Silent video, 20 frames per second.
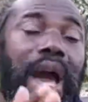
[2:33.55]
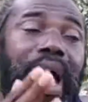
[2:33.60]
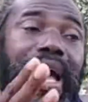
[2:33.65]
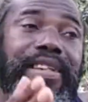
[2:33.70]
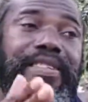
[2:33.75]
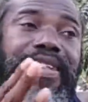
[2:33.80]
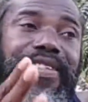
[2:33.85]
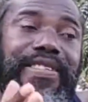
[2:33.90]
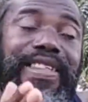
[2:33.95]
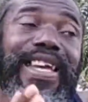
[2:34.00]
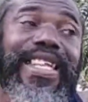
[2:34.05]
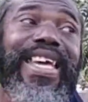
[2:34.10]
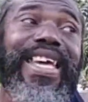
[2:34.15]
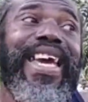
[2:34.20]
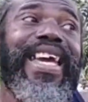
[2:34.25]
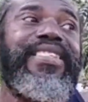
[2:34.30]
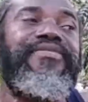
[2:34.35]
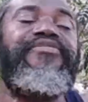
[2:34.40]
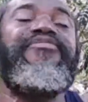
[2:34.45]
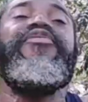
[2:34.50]
existed
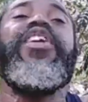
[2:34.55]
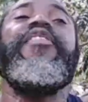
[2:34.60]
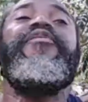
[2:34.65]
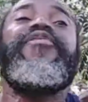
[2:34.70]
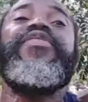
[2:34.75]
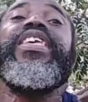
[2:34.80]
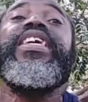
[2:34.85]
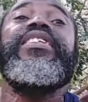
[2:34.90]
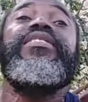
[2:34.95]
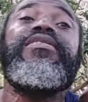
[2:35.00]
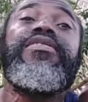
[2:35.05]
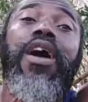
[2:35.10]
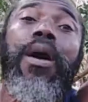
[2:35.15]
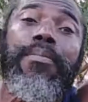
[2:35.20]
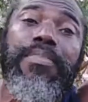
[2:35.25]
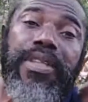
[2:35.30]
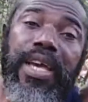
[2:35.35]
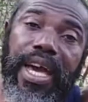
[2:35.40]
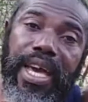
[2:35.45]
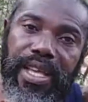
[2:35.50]
in 15
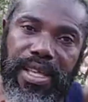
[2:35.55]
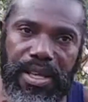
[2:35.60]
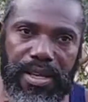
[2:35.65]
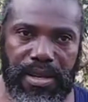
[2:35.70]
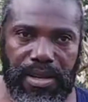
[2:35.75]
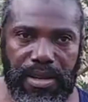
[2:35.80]
something.